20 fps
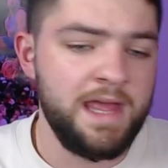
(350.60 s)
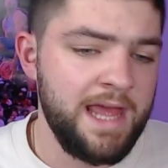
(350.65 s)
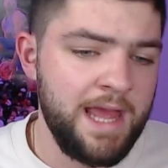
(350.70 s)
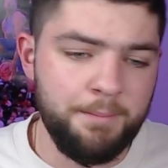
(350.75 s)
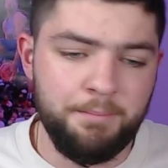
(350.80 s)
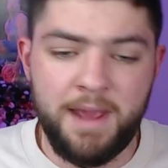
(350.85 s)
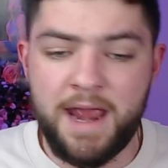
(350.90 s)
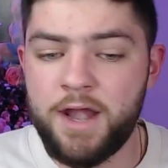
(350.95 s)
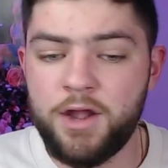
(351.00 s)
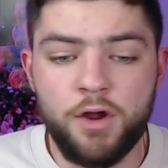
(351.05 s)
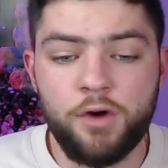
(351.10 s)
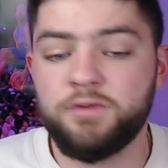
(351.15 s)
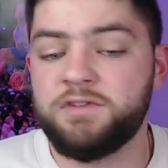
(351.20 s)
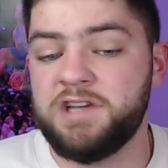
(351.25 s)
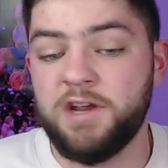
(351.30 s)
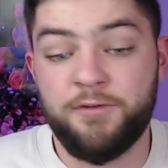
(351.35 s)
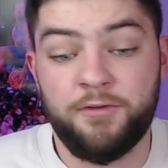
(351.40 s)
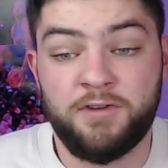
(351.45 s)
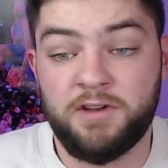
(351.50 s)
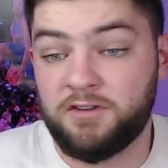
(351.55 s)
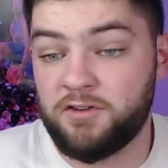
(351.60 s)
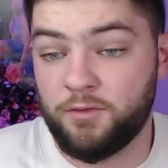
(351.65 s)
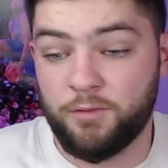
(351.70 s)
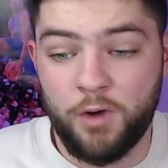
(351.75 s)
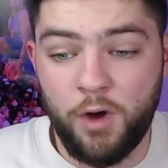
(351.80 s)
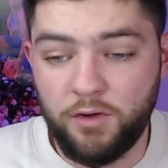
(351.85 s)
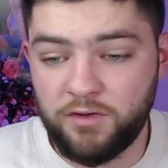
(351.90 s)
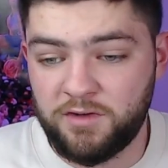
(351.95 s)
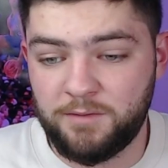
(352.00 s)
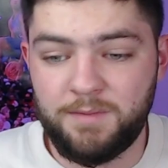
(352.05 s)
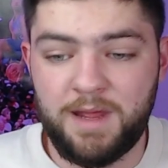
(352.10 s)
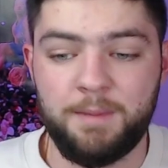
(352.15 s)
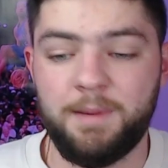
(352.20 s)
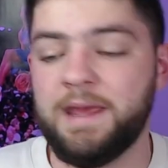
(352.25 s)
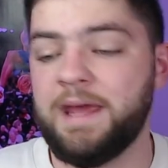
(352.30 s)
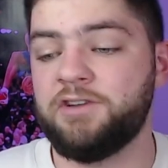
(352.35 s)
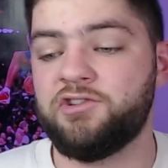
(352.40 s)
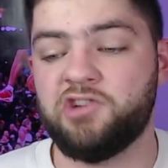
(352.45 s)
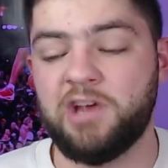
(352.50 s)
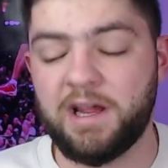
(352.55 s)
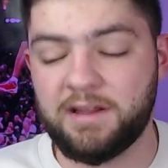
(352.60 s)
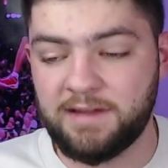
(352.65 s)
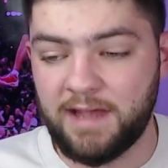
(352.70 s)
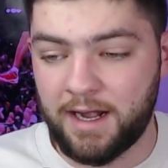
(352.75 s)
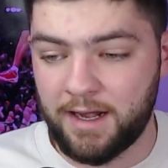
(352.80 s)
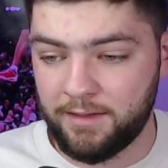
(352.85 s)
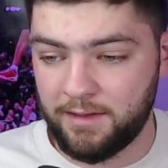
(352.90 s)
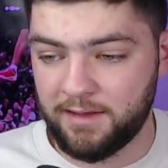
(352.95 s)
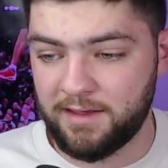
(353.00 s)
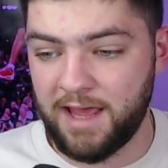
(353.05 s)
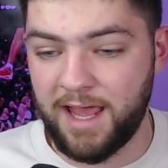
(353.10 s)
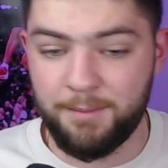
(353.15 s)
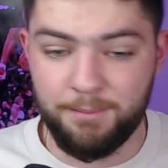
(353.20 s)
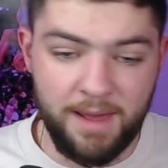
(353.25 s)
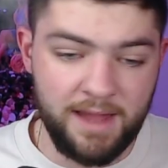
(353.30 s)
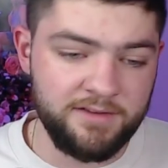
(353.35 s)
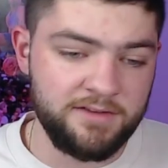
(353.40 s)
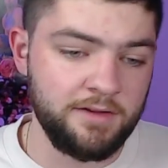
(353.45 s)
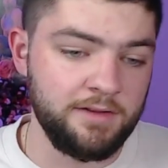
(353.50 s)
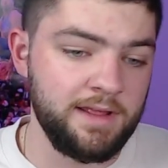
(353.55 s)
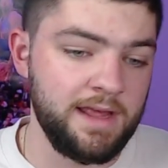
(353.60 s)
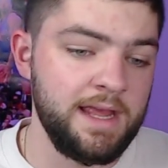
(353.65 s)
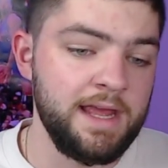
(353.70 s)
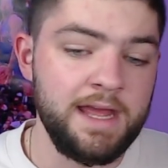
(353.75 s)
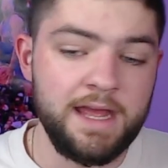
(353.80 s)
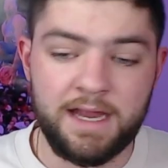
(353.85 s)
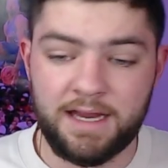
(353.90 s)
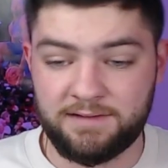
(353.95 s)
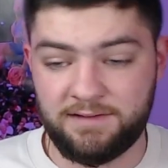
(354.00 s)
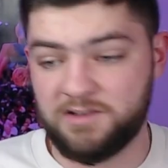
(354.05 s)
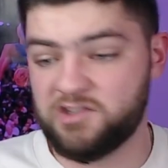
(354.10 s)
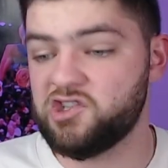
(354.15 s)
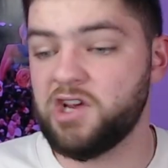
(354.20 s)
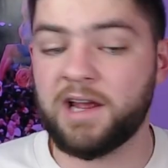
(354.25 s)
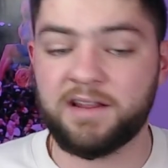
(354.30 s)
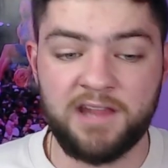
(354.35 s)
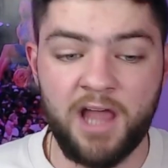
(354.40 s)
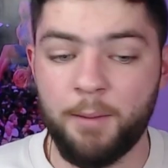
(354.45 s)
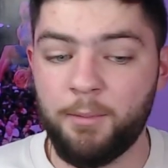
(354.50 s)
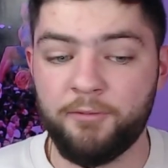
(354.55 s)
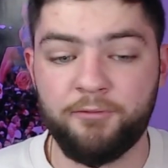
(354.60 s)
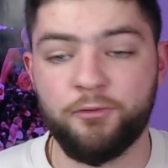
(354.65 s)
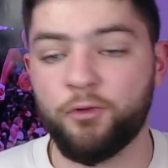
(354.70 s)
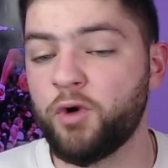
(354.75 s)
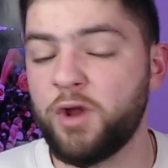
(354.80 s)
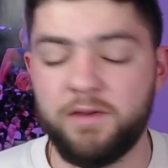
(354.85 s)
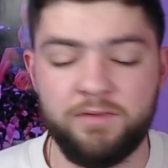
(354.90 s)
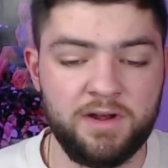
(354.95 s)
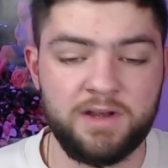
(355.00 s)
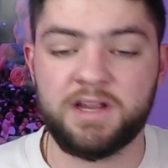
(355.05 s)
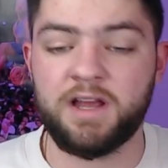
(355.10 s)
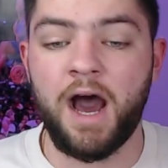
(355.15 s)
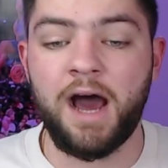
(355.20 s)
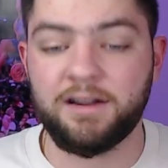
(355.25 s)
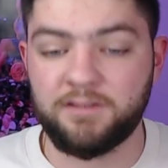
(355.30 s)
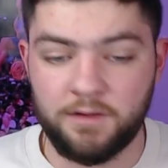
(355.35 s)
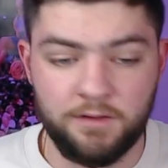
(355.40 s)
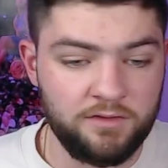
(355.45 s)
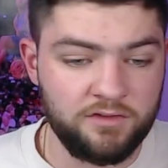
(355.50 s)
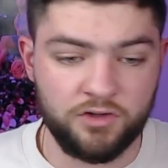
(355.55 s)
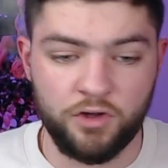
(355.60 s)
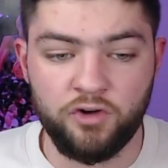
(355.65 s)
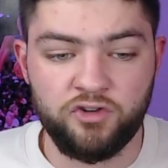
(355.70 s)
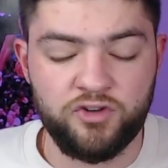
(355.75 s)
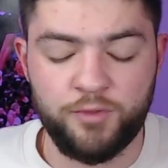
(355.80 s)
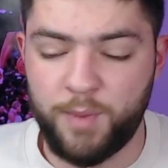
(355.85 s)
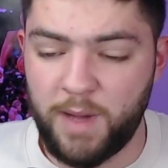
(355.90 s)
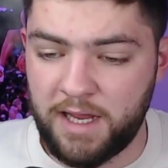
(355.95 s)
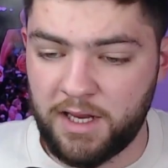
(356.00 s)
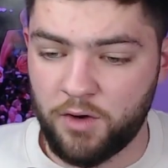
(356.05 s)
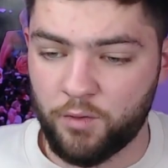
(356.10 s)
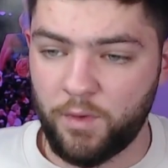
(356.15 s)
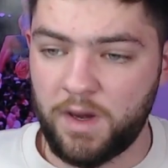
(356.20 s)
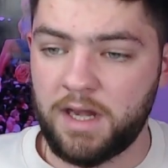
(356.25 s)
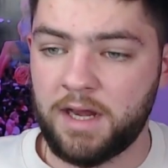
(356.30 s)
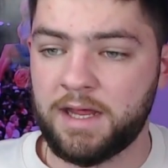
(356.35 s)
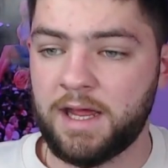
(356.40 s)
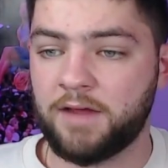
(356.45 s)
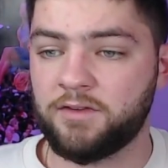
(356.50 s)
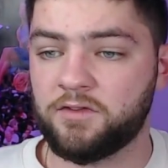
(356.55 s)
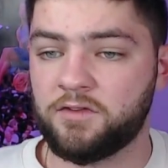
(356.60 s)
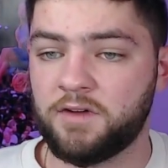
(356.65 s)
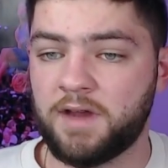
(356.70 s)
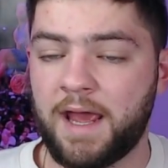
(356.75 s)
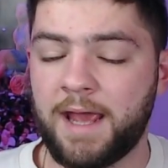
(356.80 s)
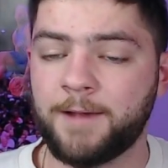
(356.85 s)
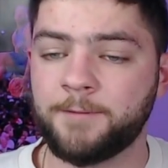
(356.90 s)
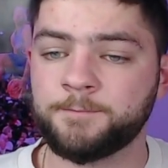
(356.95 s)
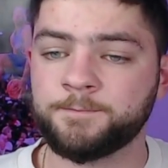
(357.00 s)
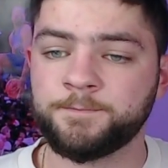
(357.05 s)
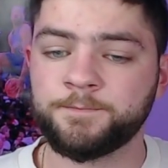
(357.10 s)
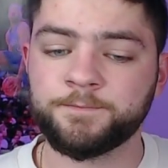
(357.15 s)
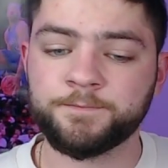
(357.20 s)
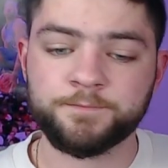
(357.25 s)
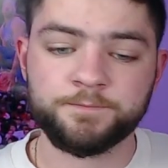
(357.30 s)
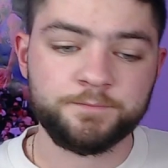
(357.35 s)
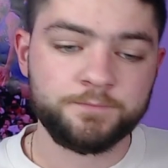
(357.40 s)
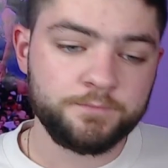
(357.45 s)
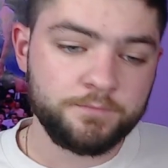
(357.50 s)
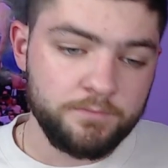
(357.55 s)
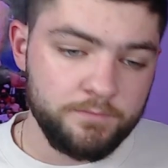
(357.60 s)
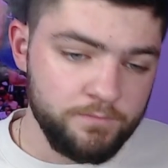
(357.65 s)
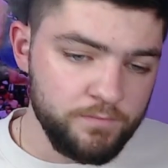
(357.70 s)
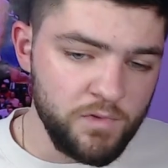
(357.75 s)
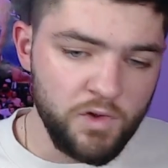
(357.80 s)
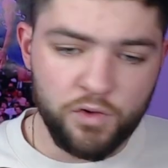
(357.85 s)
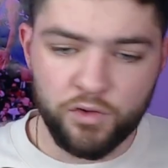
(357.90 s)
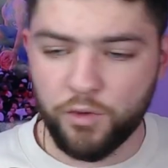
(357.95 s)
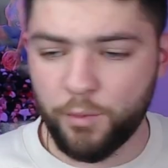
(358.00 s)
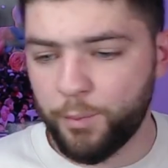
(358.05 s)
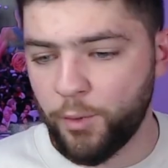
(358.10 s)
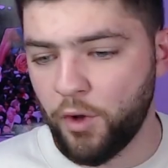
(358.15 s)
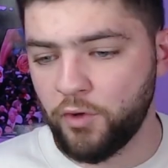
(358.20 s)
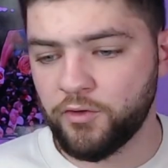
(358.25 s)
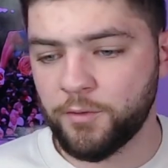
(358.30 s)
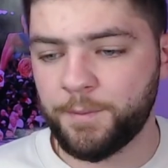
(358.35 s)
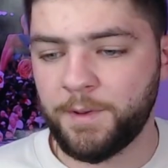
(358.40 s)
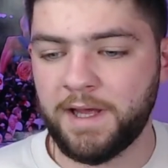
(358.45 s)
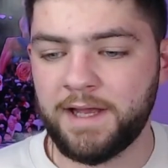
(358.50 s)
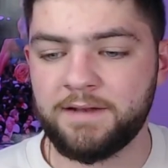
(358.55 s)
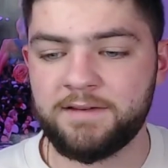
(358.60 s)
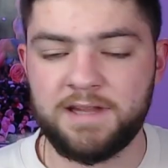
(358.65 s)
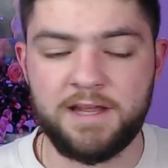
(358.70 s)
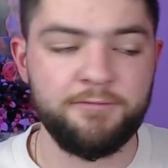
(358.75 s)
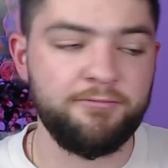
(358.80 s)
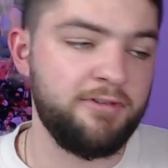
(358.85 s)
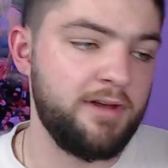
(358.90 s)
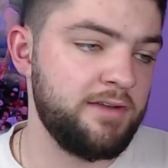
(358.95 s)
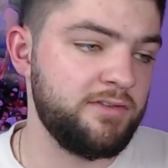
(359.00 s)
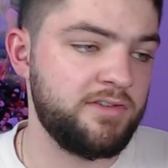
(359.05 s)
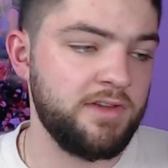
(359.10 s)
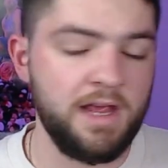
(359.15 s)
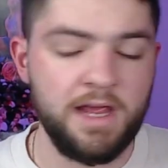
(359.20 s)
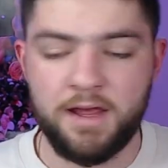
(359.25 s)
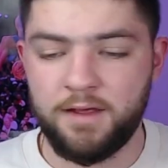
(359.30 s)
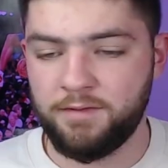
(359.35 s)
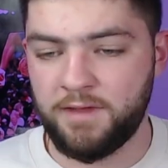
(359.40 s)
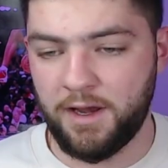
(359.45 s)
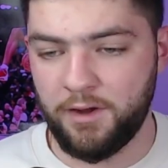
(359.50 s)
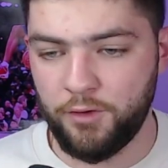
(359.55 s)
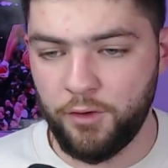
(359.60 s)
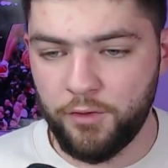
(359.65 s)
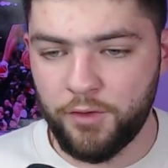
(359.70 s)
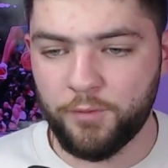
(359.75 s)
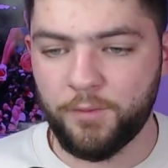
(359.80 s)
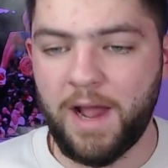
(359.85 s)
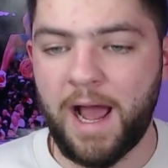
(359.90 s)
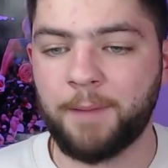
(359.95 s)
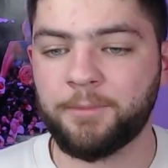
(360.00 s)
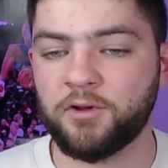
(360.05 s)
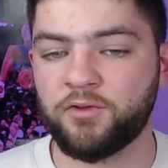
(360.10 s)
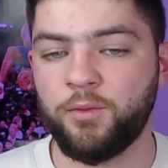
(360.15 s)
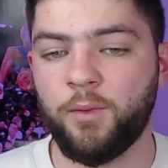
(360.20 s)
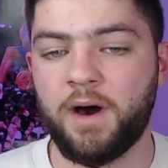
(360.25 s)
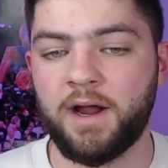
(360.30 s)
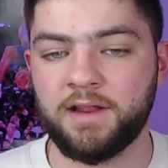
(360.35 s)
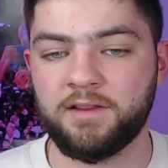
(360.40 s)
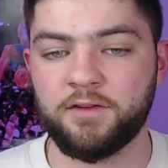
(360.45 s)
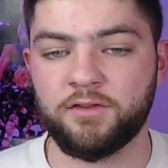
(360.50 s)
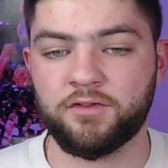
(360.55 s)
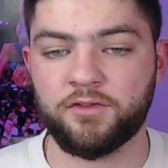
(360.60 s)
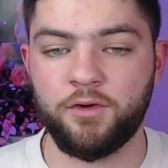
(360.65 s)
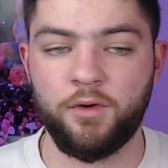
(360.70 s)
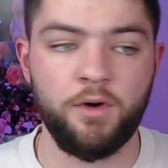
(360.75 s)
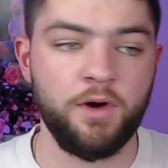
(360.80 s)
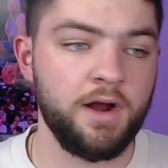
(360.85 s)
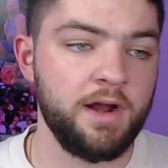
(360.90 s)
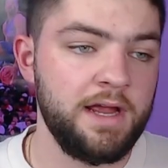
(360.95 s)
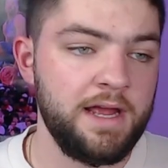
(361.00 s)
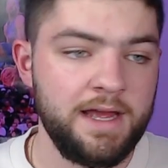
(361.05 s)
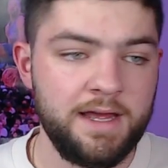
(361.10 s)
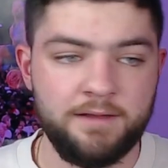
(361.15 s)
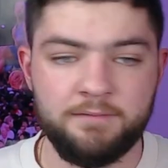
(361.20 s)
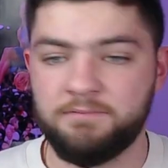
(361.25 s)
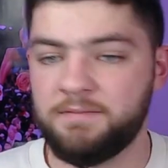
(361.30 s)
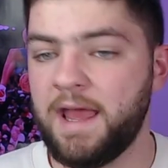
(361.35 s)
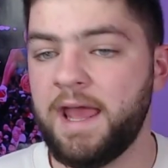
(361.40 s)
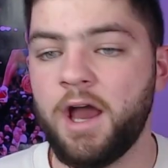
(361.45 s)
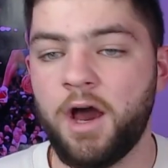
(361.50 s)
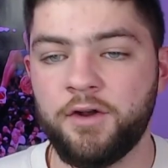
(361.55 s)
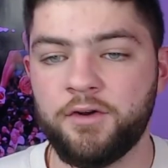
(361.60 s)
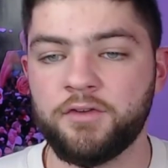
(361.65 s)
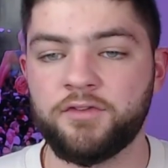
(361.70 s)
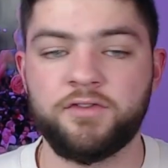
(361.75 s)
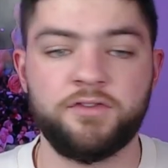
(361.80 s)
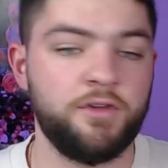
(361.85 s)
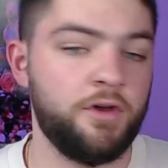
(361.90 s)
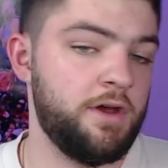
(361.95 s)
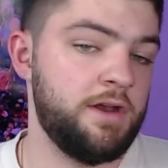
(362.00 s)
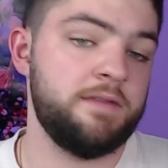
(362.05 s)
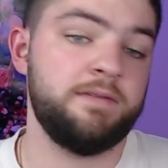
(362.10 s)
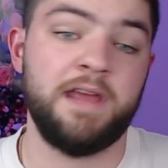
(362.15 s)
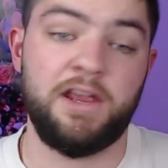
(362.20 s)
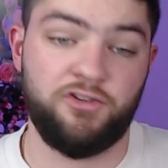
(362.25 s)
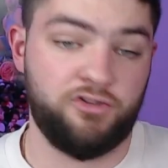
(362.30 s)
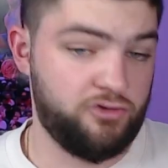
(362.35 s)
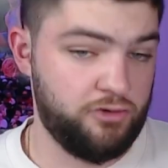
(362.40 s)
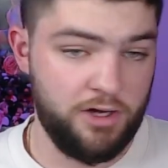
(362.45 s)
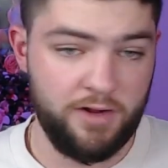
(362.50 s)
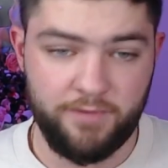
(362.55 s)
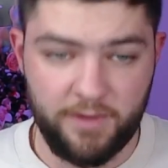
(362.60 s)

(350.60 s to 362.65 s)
it made no difference that DeRozan maybe had checked out of the game mentally, because he checked out before he even got to the Scotiabank Arena yesterday. The Bulls were playing defense. They knew the Raptors wanted to score. They understood. They should have